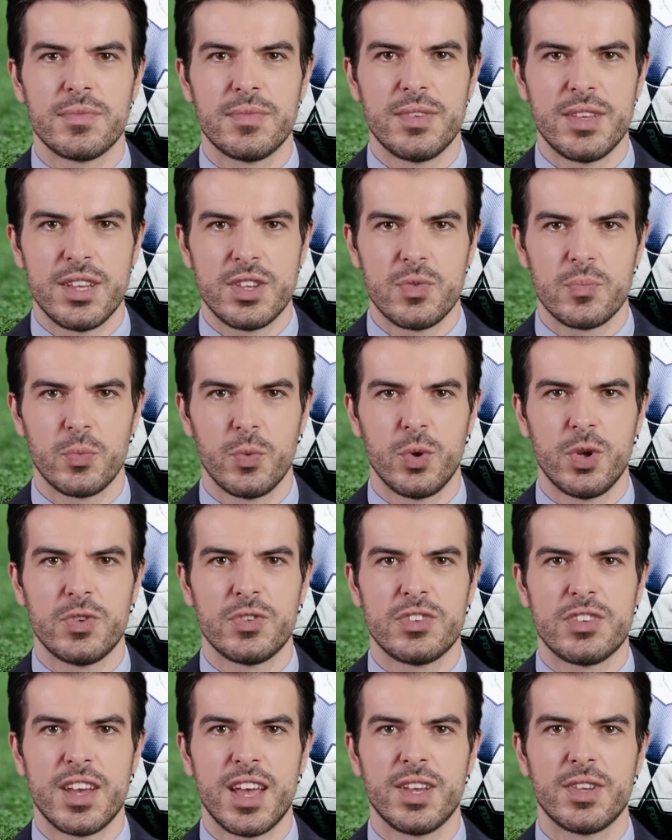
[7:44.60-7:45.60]
The sport of
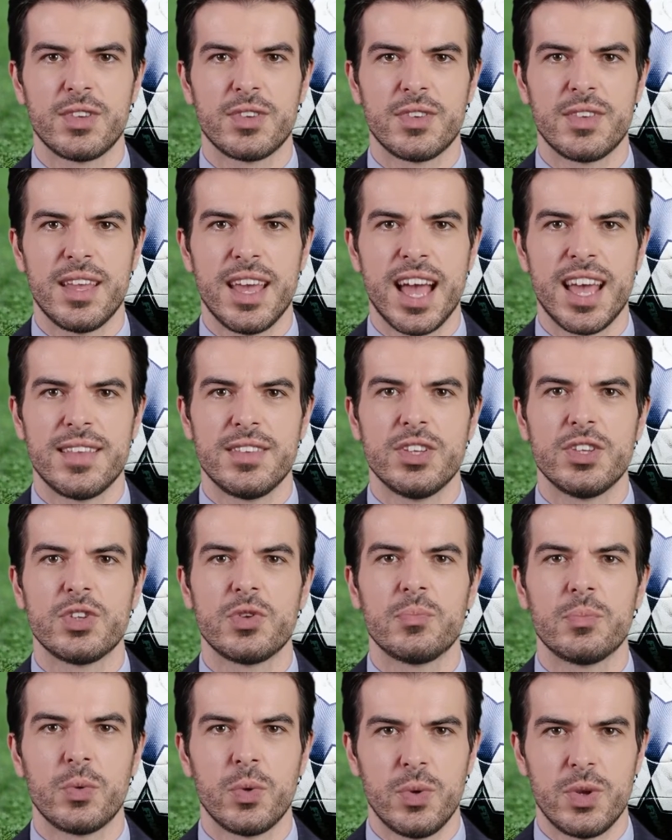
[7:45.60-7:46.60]
soccer has
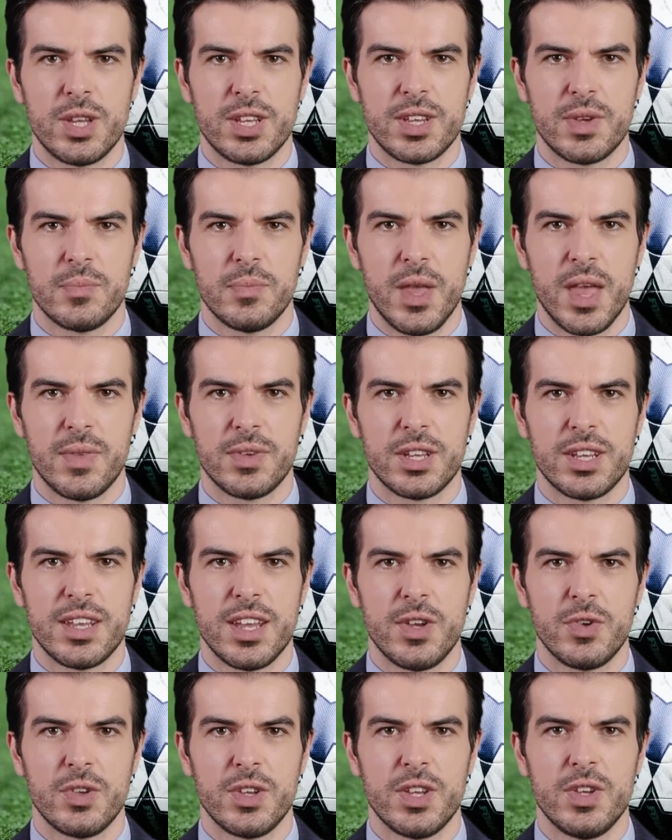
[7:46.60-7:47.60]
exploded in
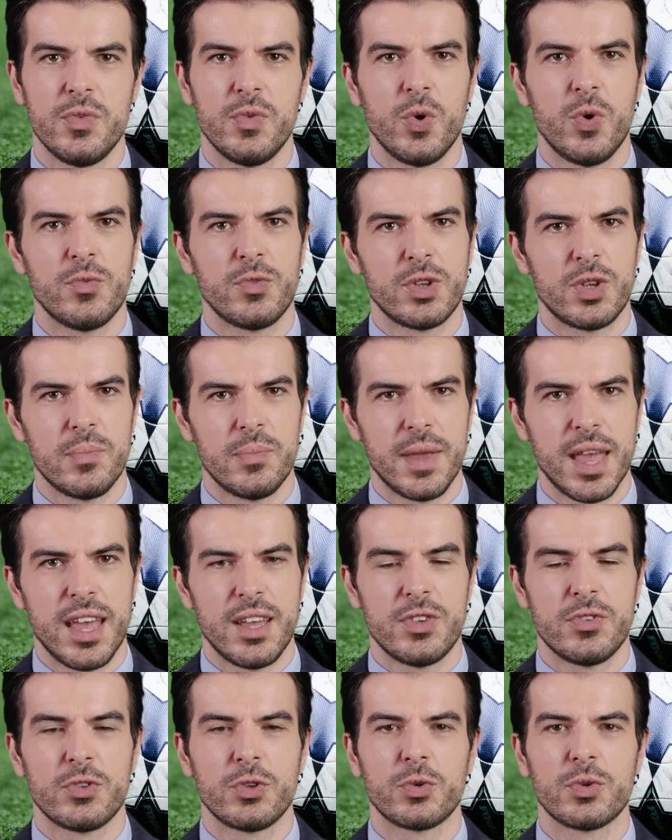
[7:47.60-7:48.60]
popularity over the
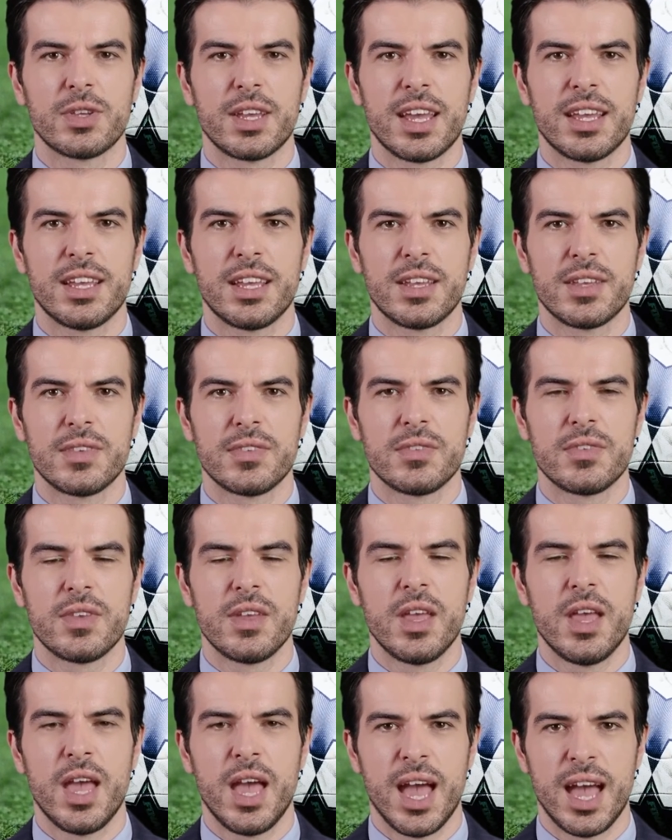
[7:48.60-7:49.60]
past few decades,
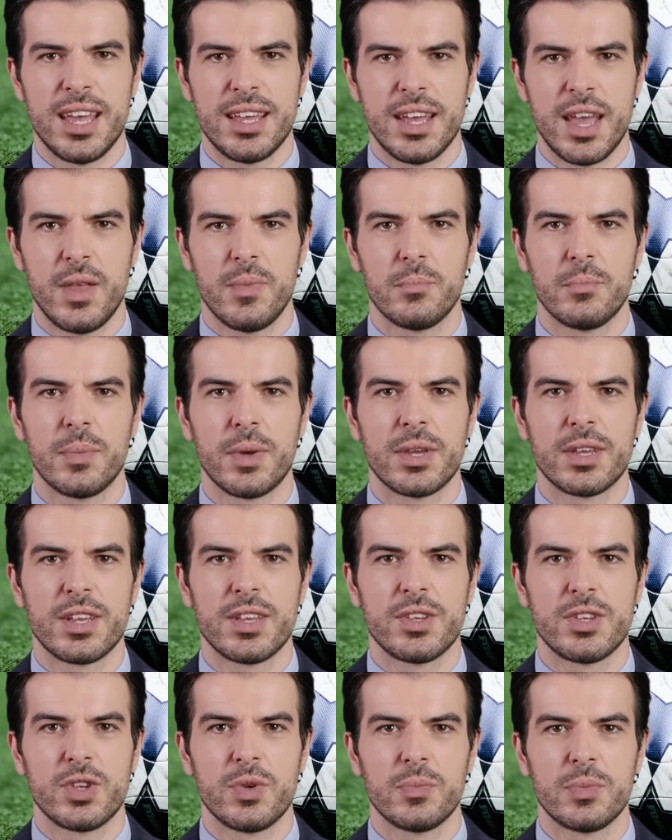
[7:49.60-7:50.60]
and now
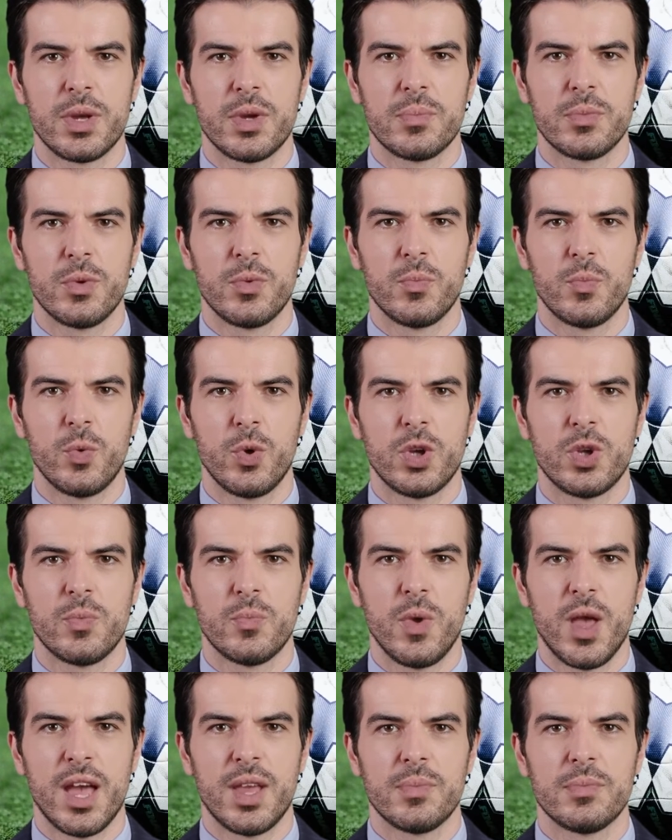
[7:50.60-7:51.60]
millions of people
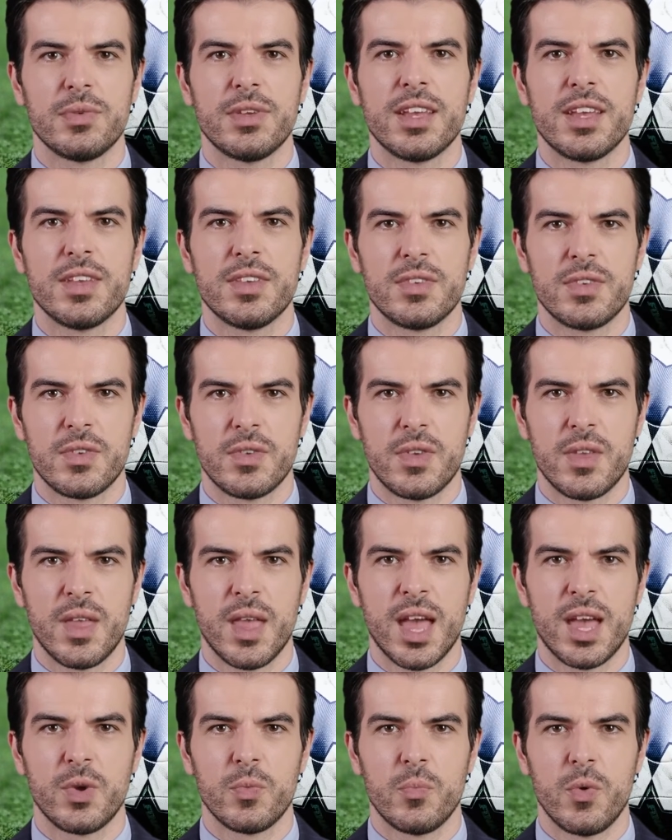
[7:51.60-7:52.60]
worldwide play it
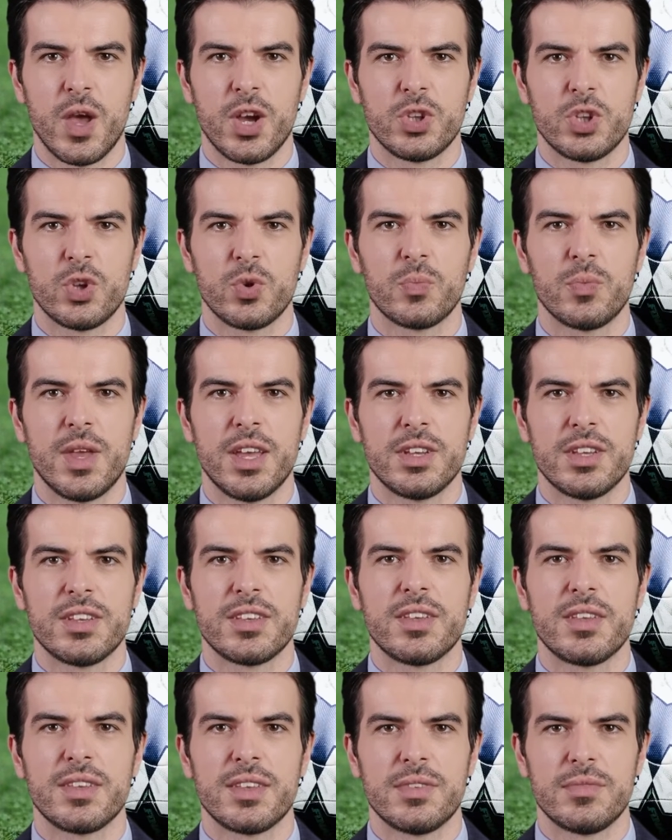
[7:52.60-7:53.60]
and watch it
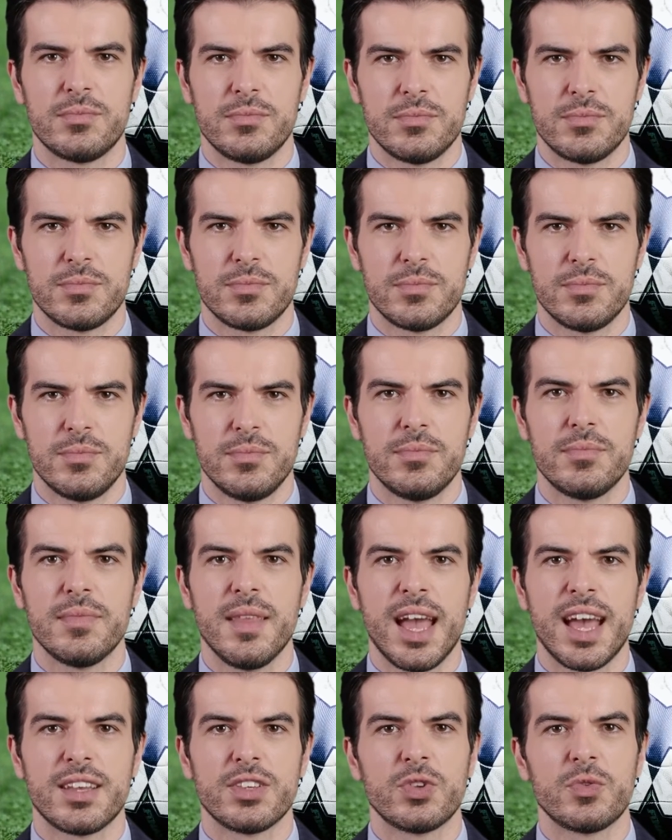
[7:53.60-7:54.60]
regularly.
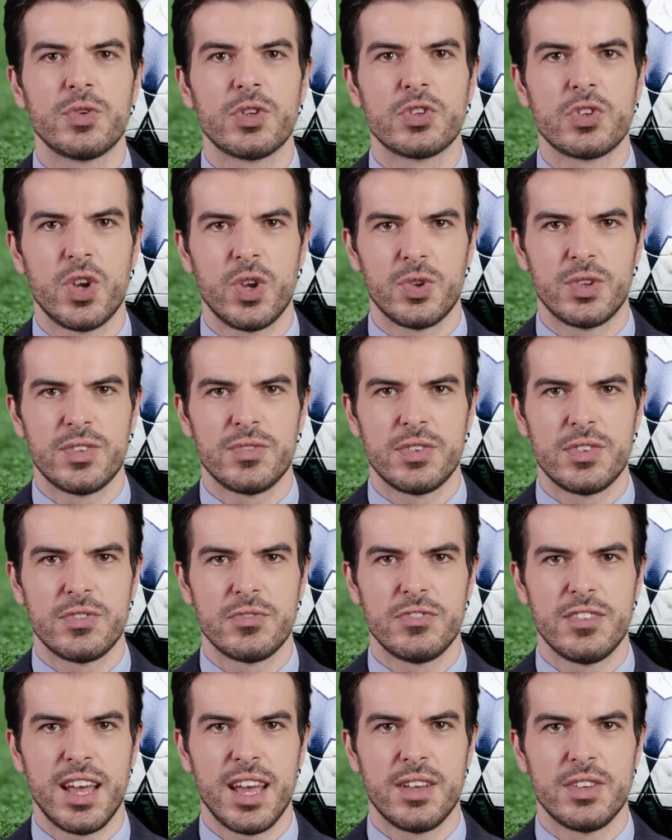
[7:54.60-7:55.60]
As a result of its
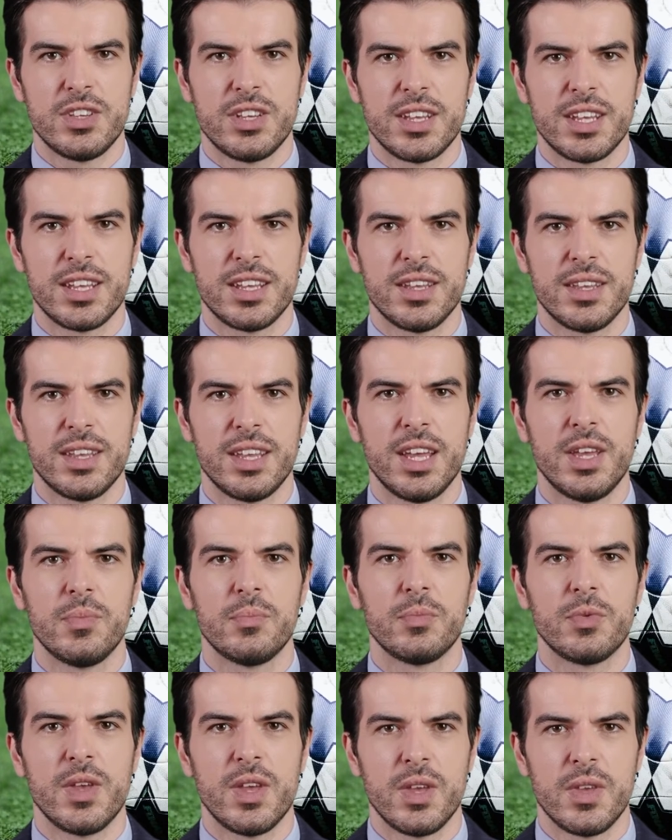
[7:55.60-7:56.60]
fascinating
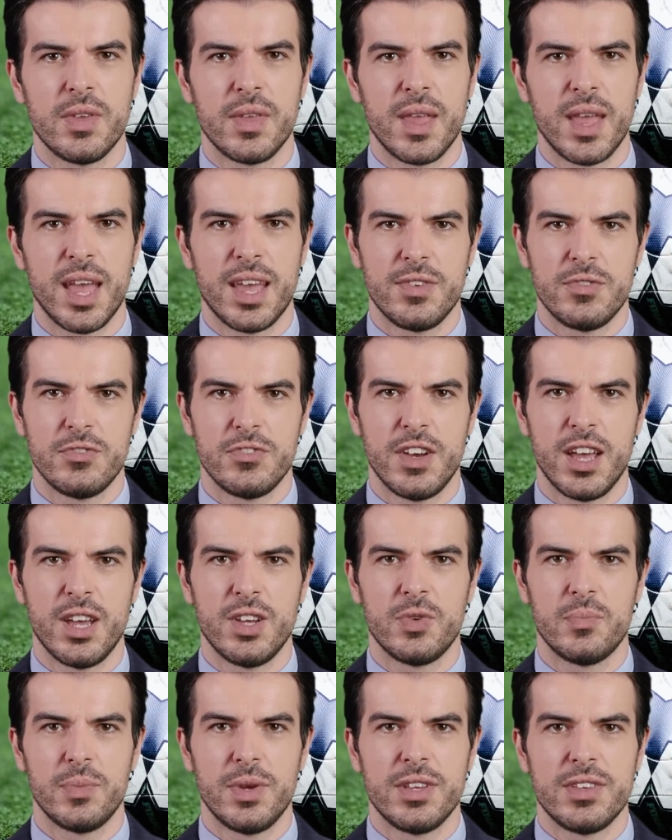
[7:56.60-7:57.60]
gameplay and
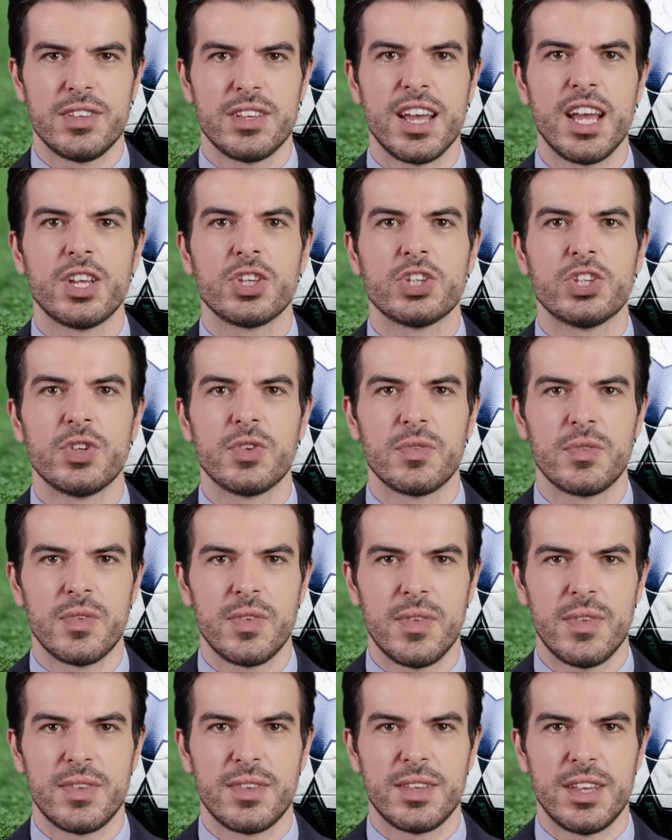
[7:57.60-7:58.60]
fast-paced action,
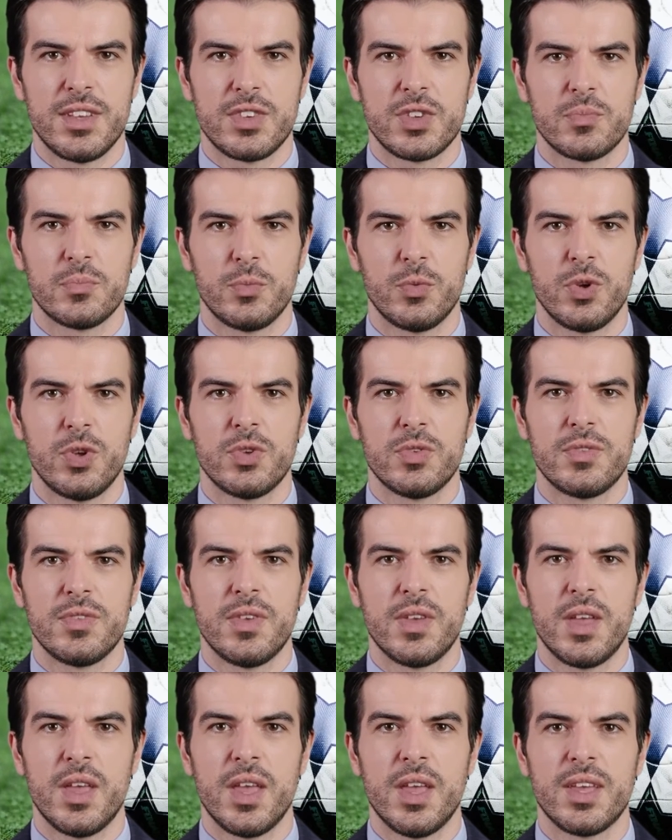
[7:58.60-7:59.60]
this sport,
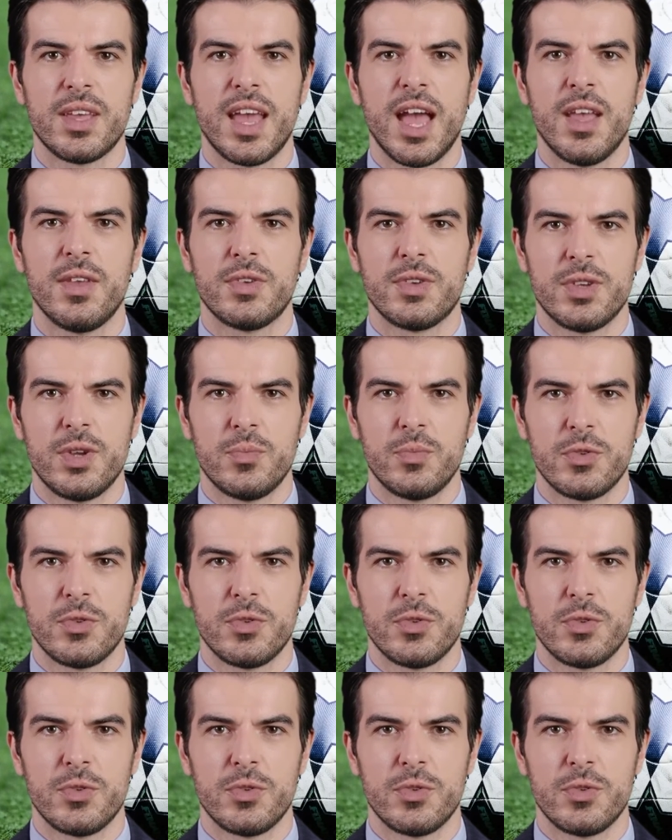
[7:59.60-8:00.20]
commonly